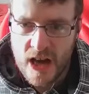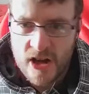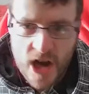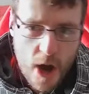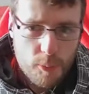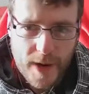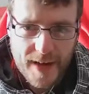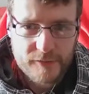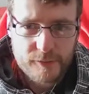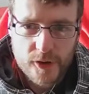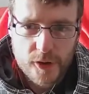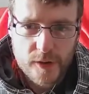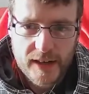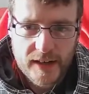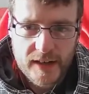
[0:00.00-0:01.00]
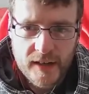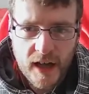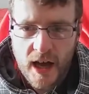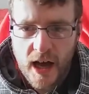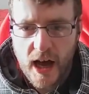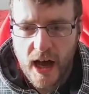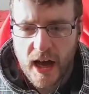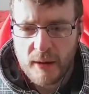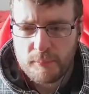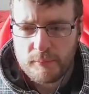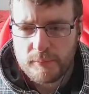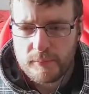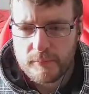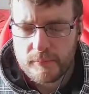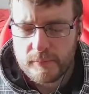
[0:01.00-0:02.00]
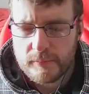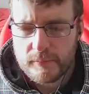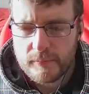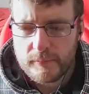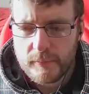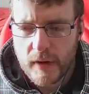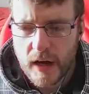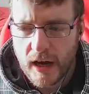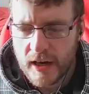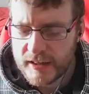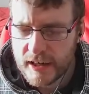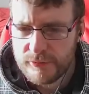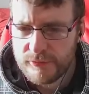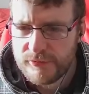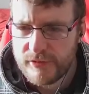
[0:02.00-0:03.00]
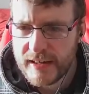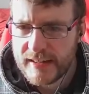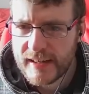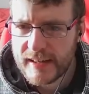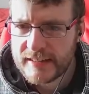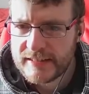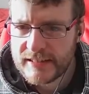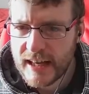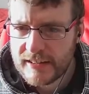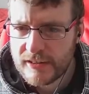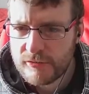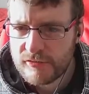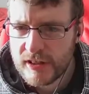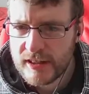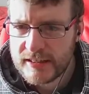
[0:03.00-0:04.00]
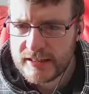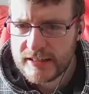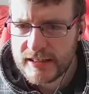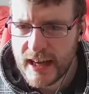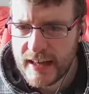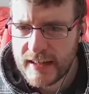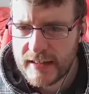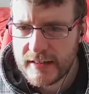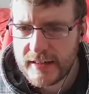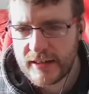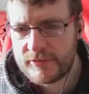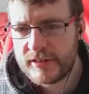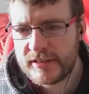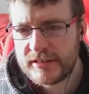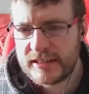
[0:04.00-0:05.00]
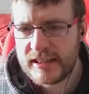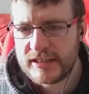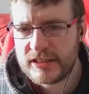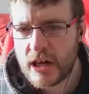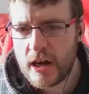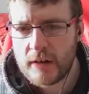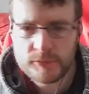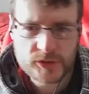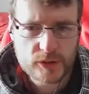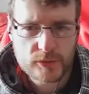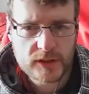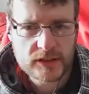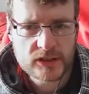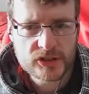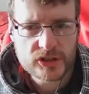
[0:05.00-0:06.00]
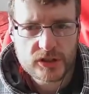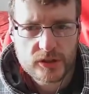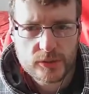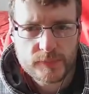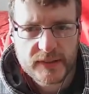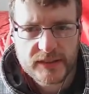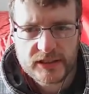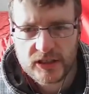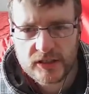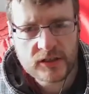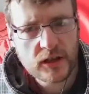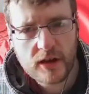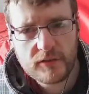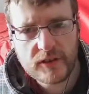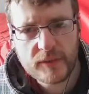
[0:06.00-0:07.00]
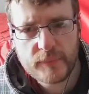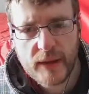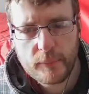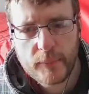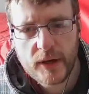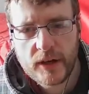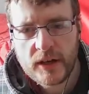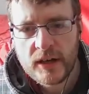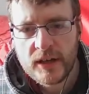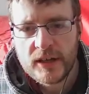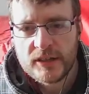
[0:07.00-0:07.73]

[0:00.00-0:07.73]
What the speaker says: Can't wait for it. I don't think it's had a release date. If it did, I'm doing a stupid and can't remember.